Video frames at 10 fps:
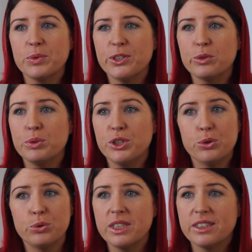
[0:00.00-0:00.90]
We could be
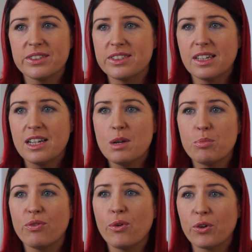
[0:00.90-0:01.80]
2 years
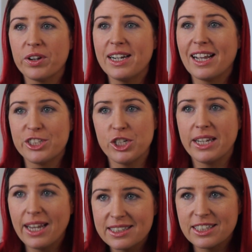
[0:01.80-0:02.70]
before he'll
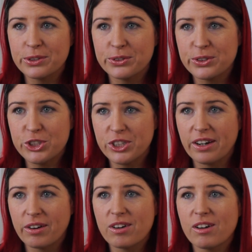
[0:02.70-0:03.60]
actually get another
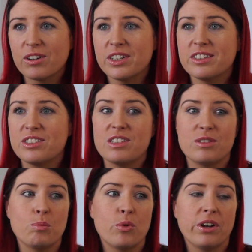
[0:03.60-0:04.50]
chair, or it's
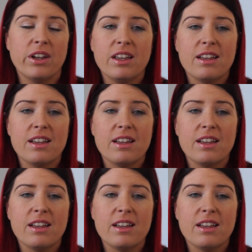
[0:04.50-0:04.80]
someone,